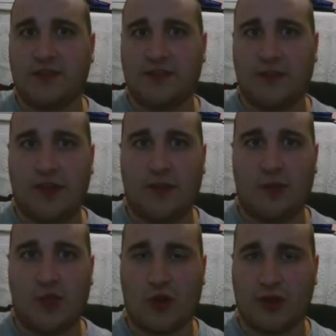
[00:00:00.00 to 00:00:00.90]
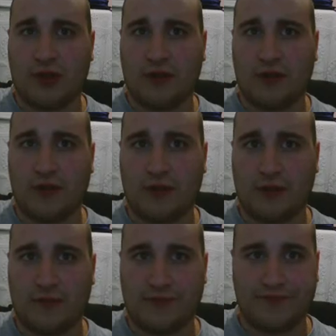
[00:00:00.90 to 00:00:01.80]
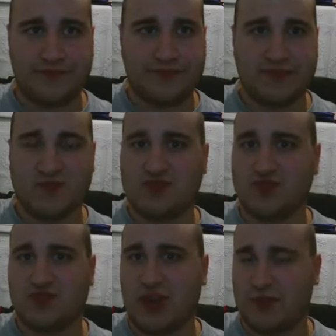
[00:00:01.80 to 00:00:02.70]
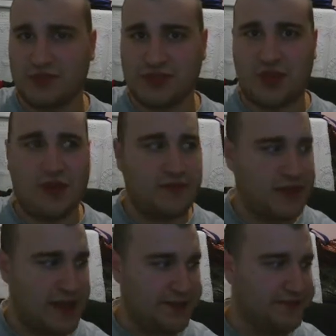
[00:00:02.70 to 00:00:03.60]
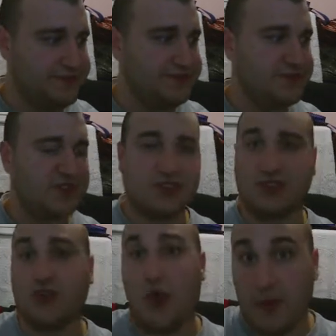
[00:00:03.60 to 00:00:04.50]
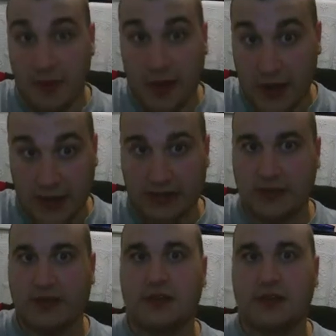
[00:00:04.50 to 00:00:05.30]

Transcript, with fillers: So I'm working on trying to resolve that because they do owe me money.